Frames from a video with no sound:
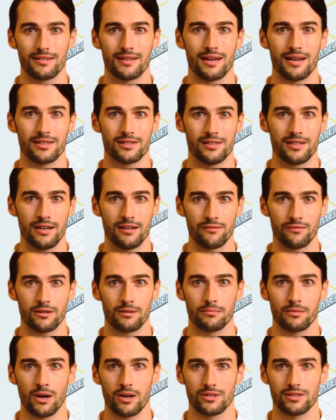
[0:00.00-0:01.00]
instead of
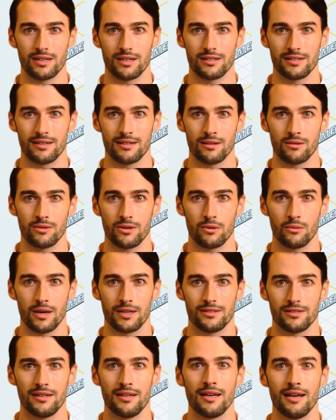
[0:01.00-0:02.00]
reprocessing the
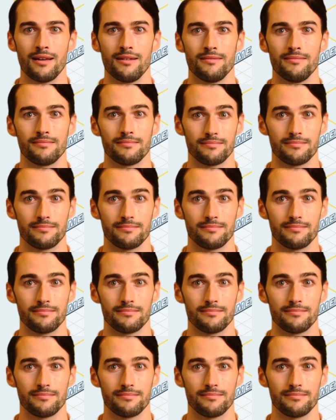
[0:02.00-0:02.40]
request again.